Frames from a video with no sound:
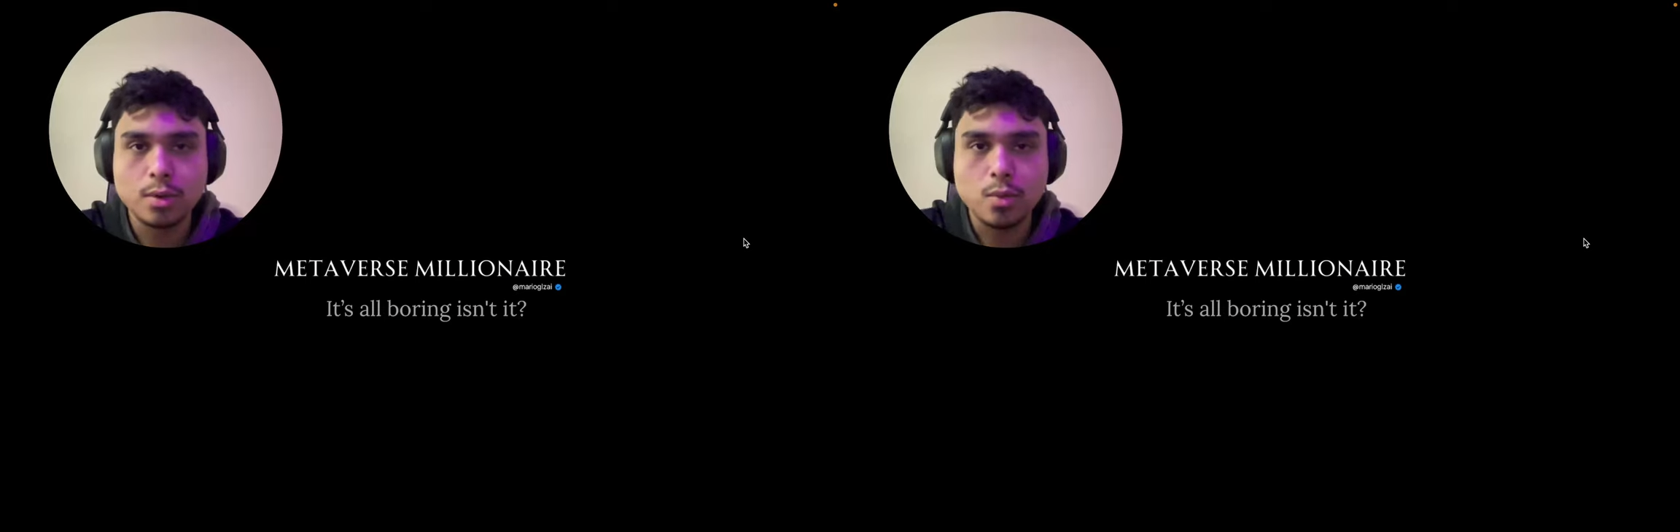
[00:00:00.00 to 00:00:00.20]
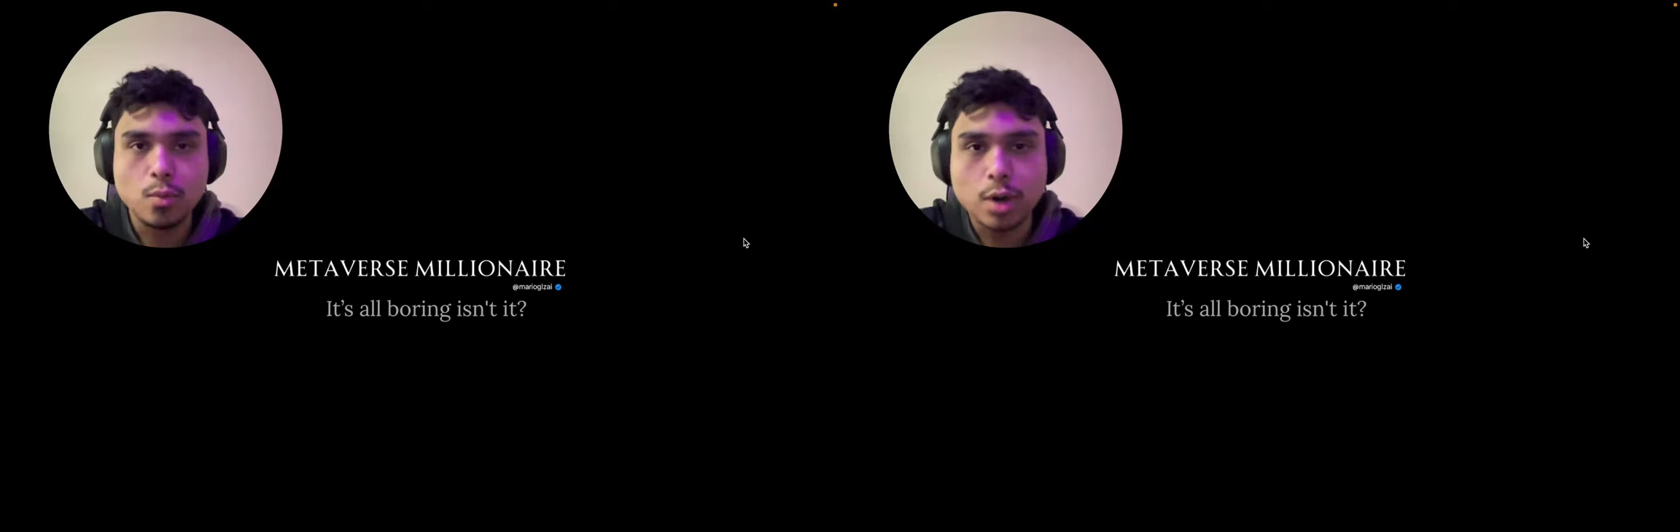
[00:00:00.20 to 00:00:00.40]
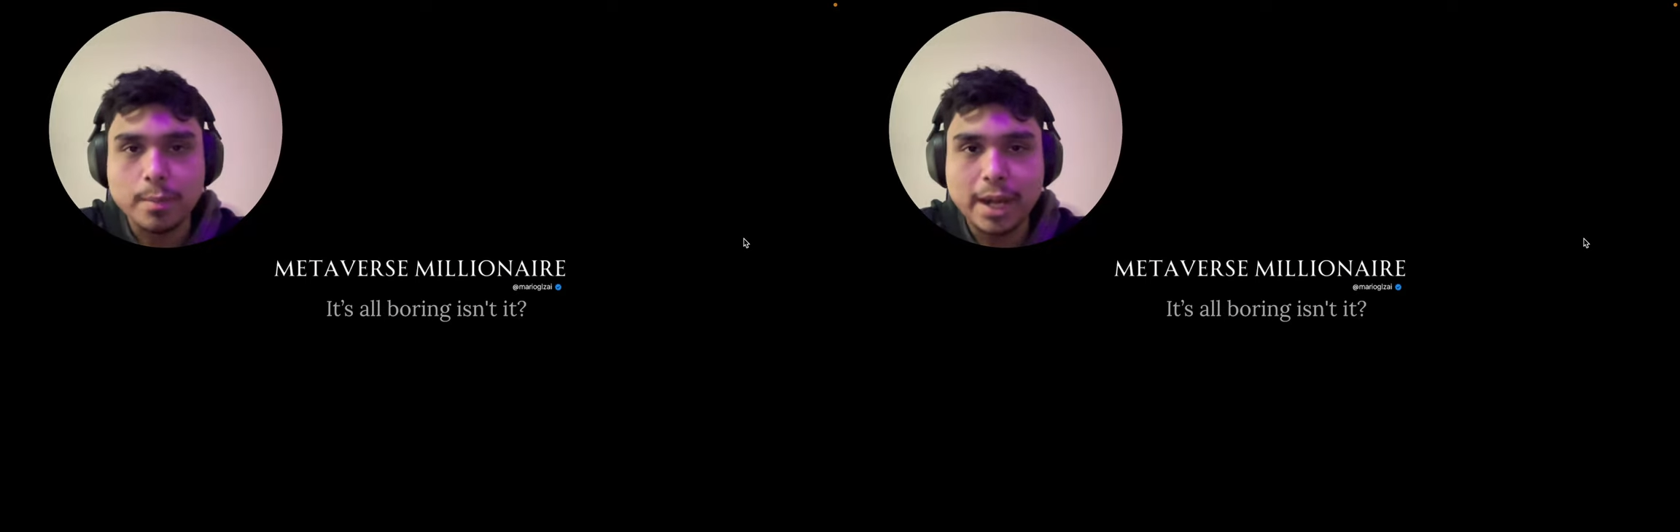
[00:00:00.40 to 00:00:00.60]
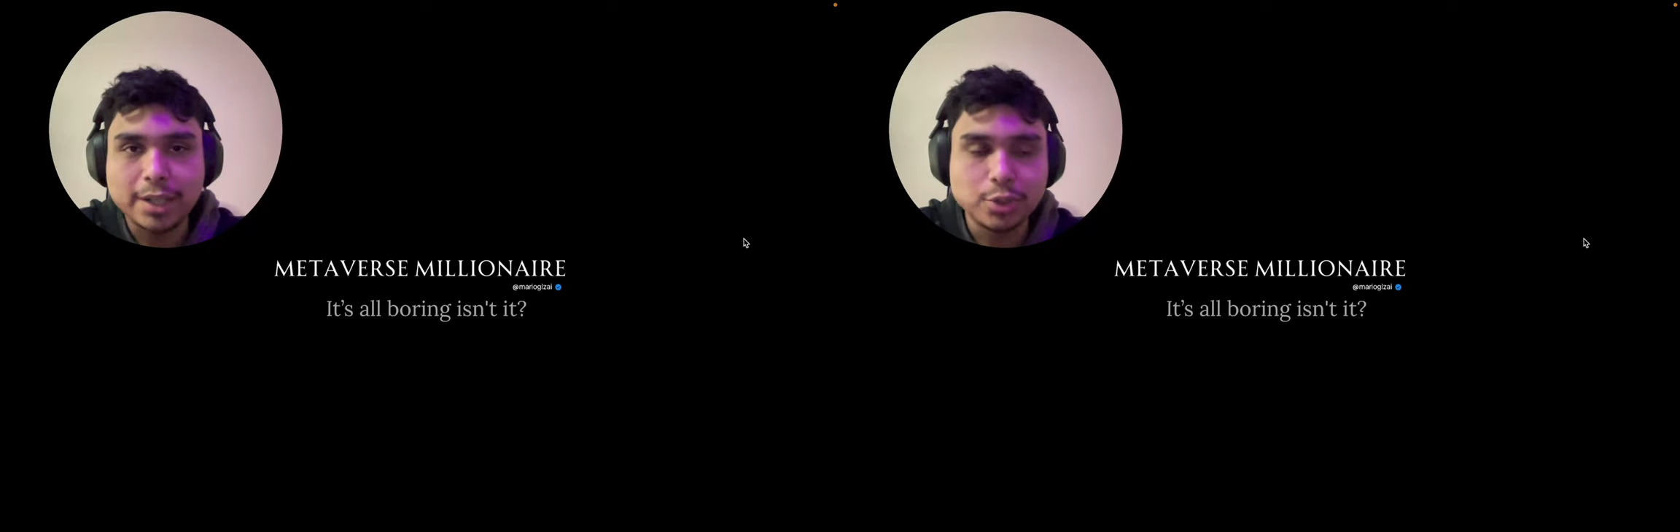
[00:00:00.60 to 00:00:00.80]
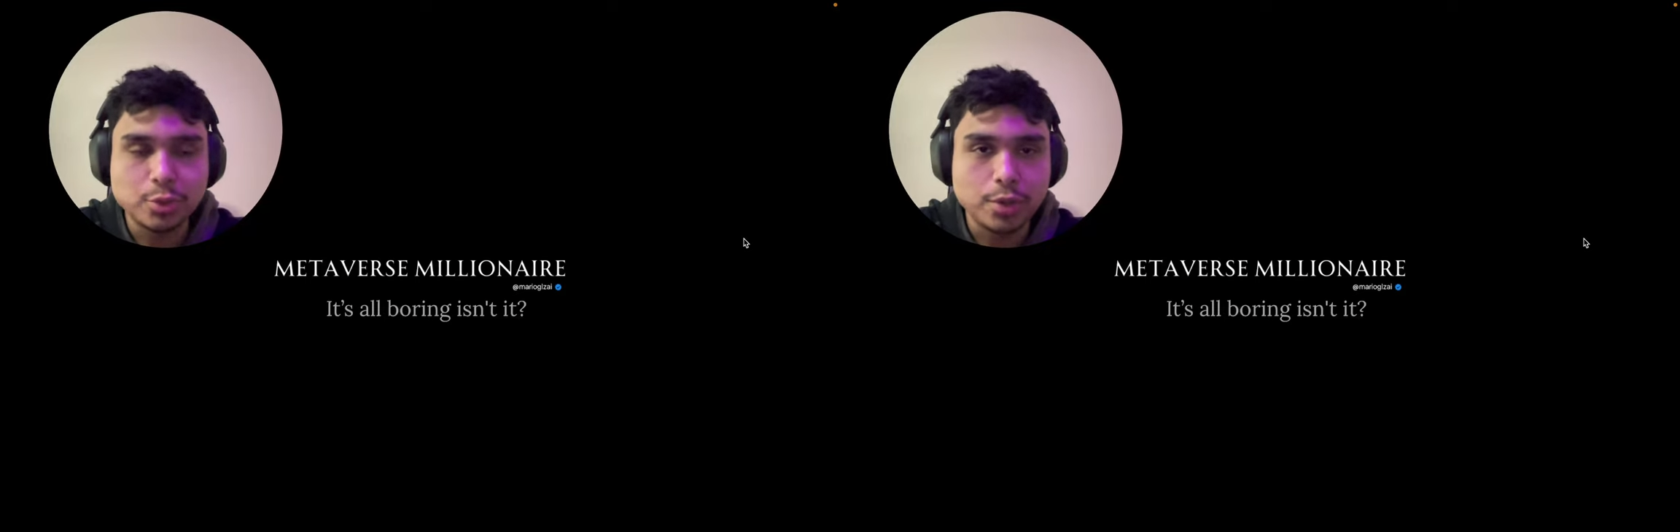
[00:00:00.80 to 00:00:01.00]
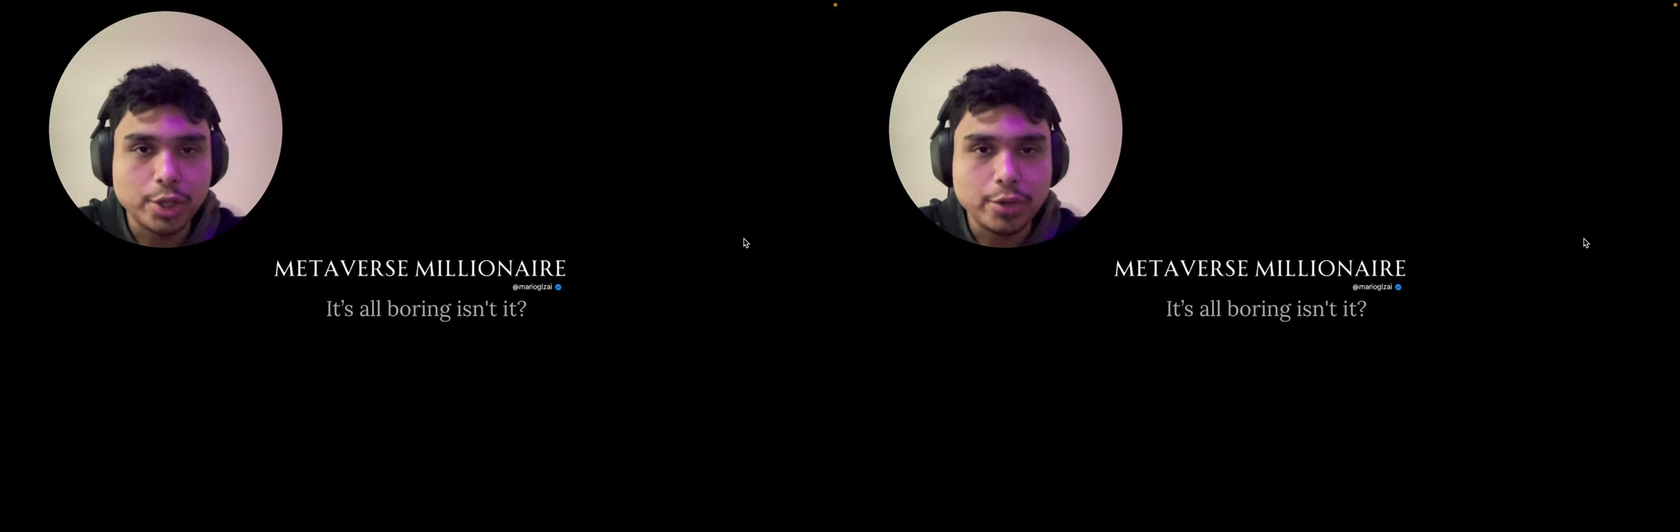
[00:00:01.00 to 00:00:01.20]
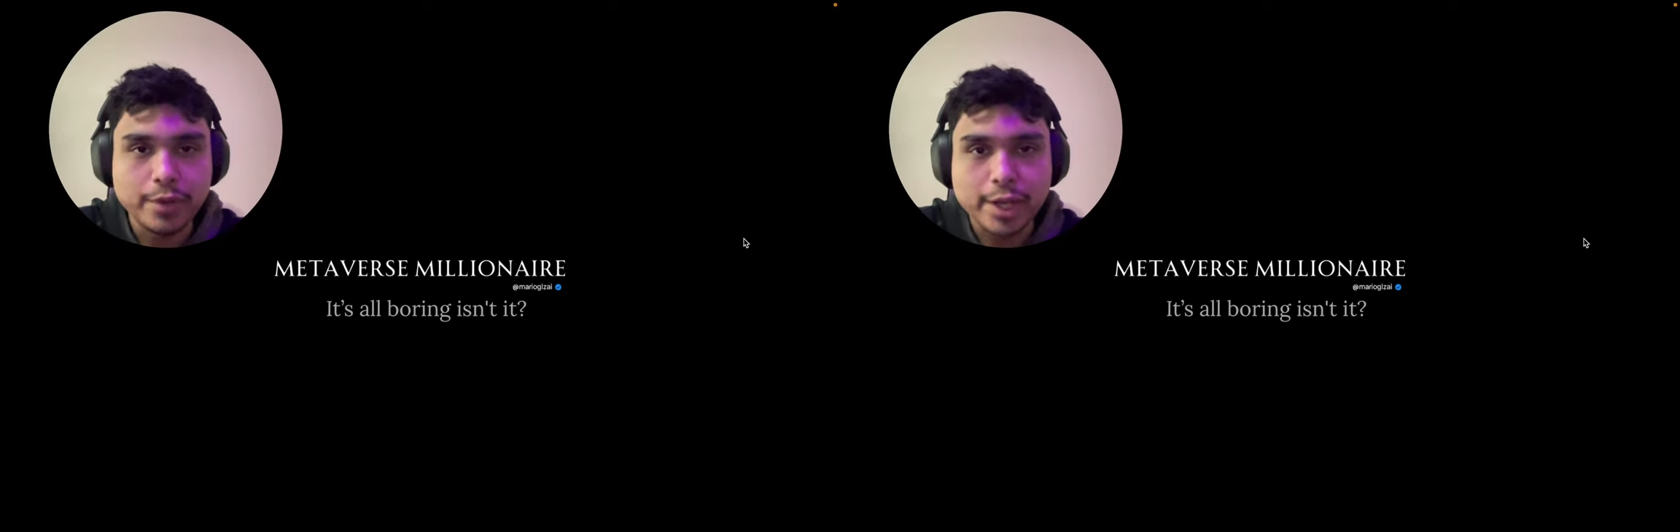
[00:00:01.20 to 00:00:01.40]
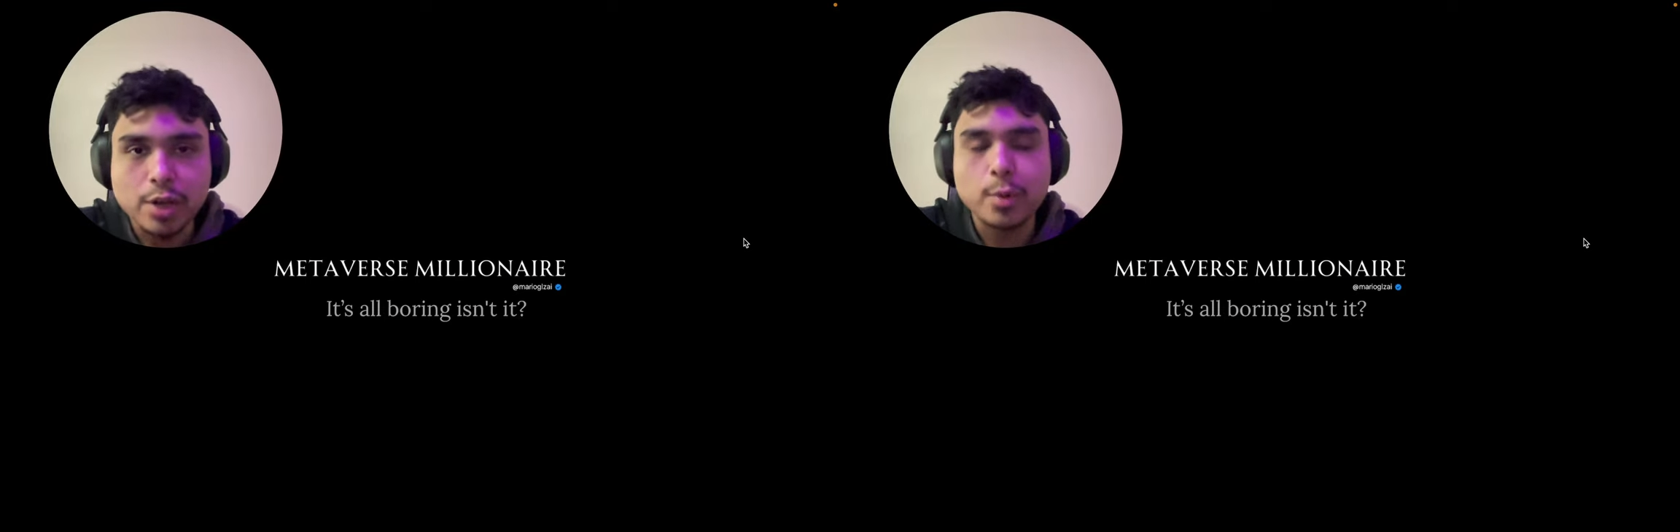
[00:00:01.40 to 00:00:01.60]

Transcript: Welcome back to another video.